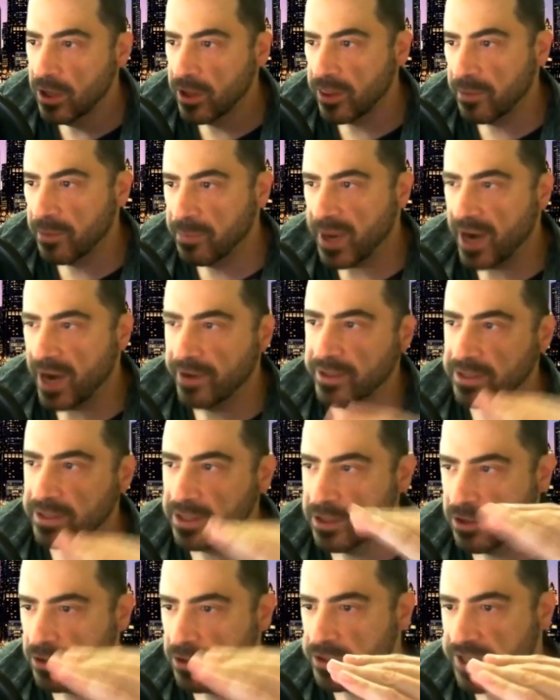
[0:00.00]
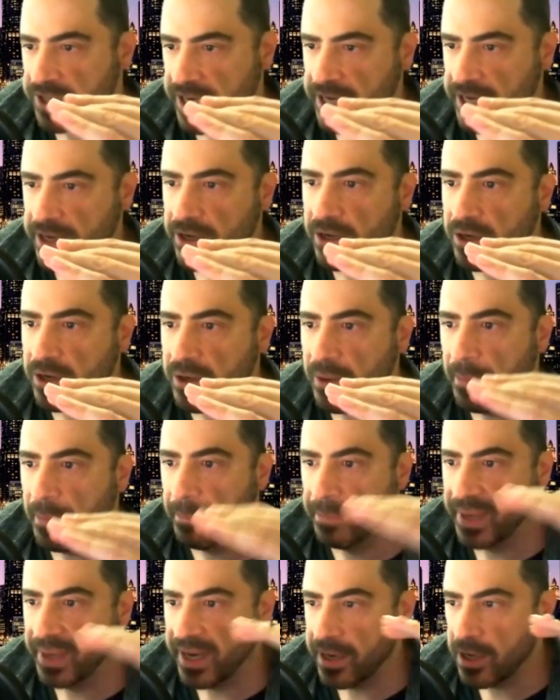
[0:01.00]
the parenting goes here,
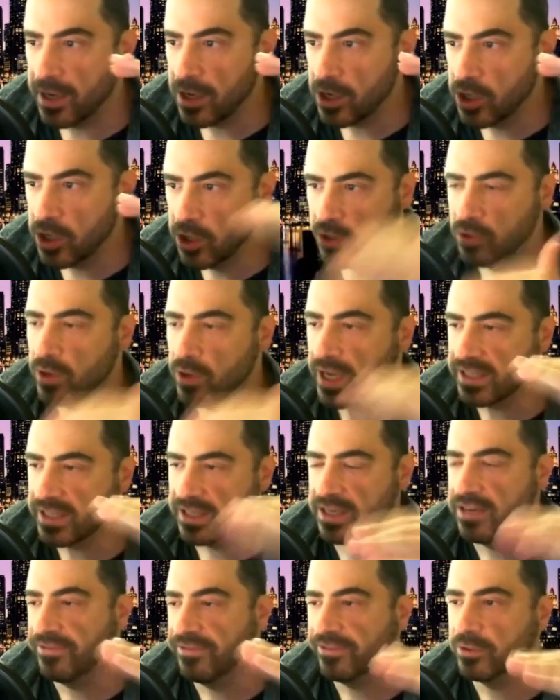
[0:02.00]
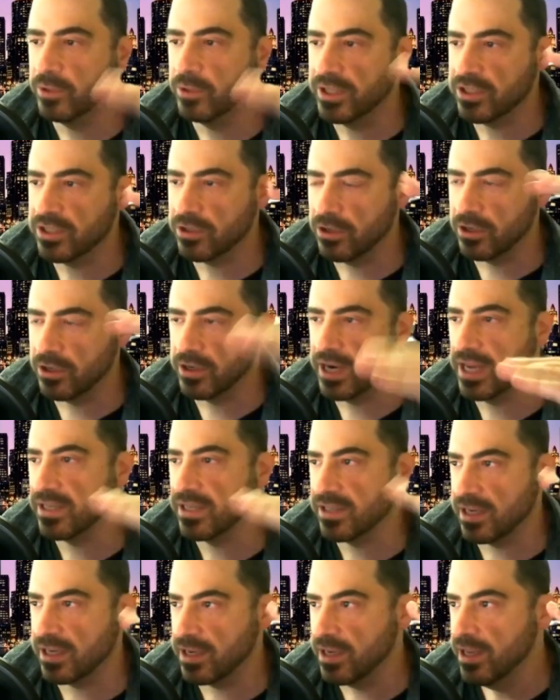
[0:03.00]
but you as an influencer or
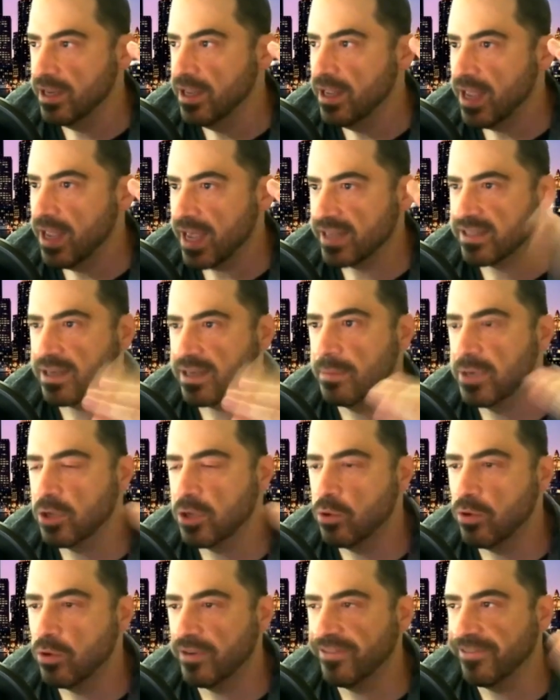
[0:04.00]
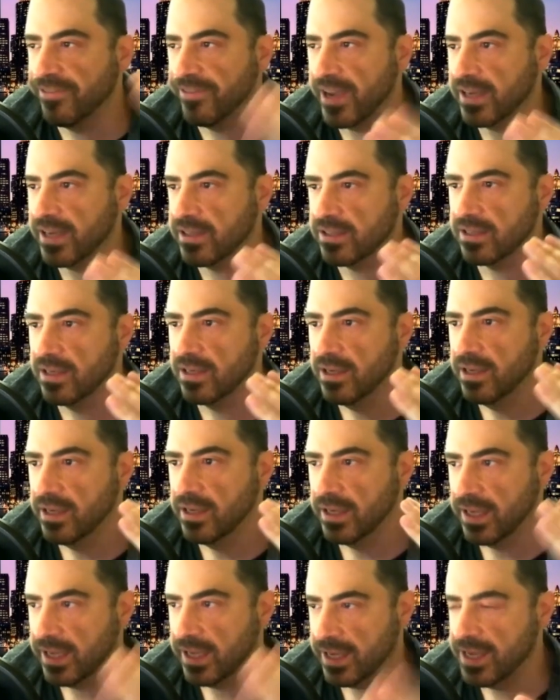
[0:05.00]
as somebody who affects
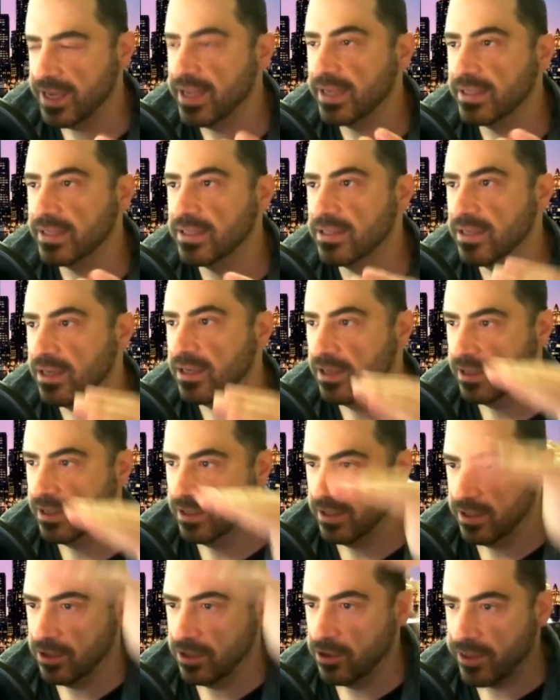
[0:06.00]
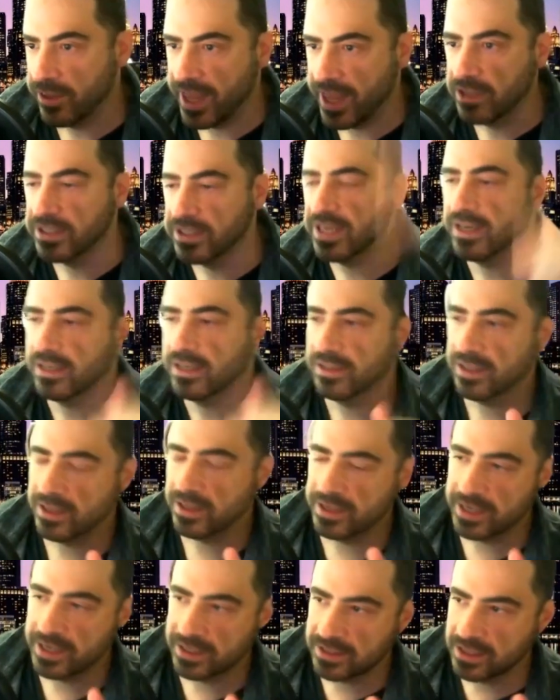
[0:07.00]
kids, that'll take it to the
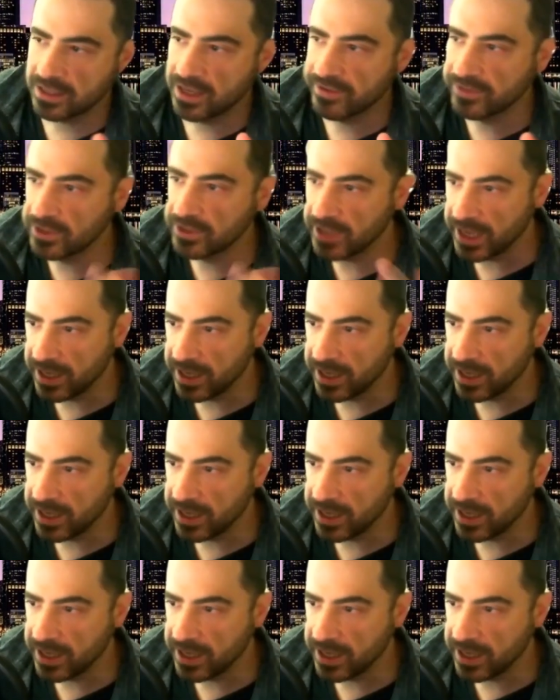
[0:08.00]
next level.